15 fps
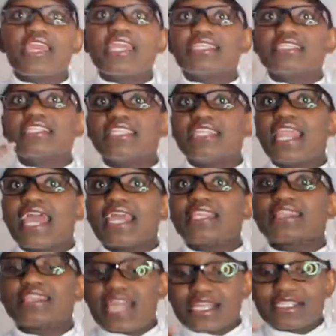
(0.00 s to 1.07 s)
it's the light,
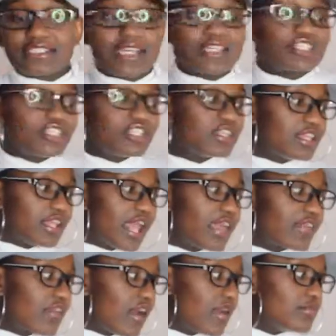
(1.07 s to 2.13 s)
that's actually the
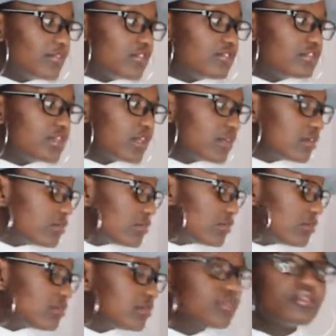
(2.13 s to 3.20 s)
light that I'm using.
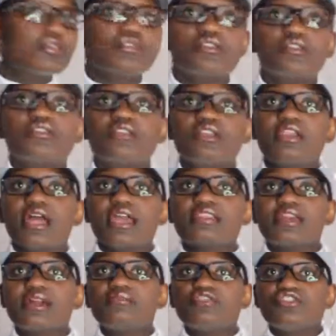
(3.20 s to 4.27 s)
The
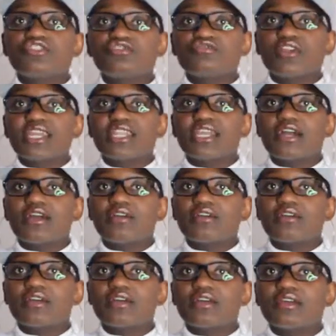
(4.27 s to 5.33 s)
light that I'm using right now
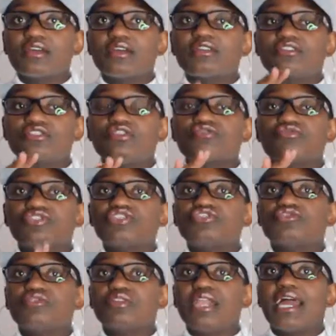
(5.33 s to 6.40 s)
is the
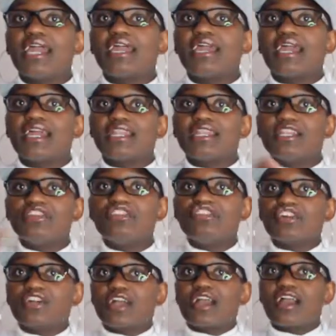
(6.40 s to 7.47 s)
original light and
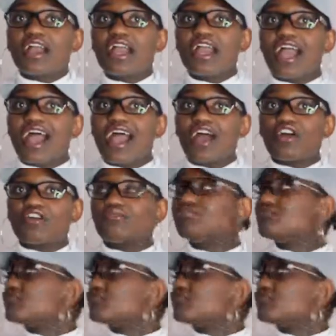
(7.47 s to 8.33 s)
look how